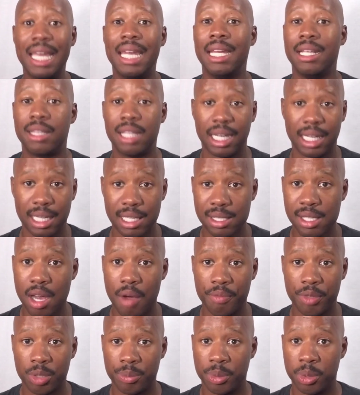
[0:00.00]
anything that's
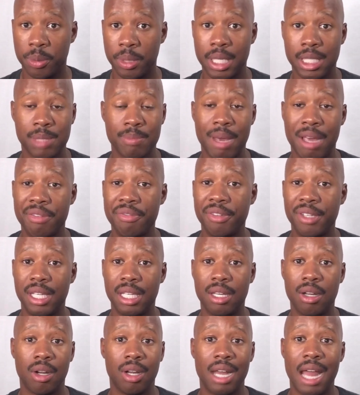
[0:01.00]
comfortable because my
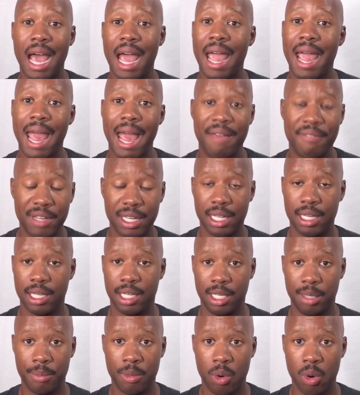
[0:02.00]
feet are not having it
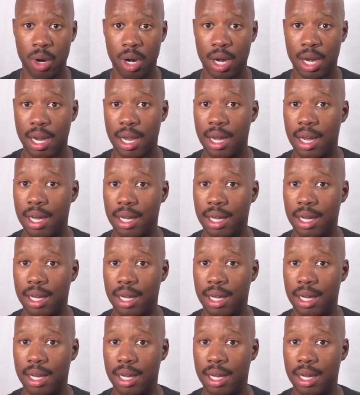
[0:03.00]
anymore,